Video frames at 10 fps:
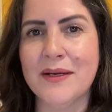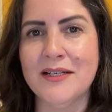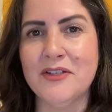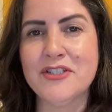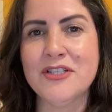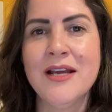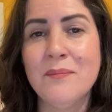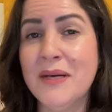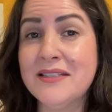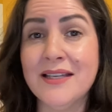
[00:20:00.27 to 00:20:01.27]
launch.
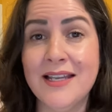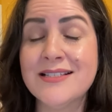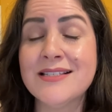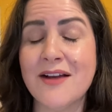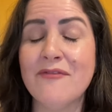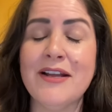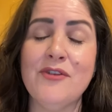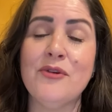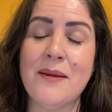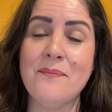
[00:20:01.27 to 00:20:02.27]
But it's something
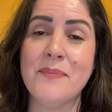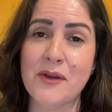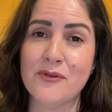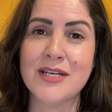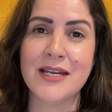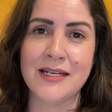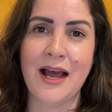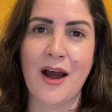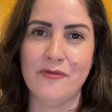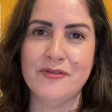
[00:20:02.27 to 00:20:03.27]
you can build in a
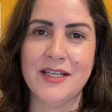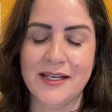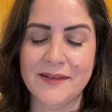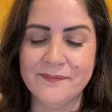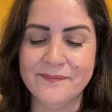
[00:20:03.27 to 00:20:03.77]
half day.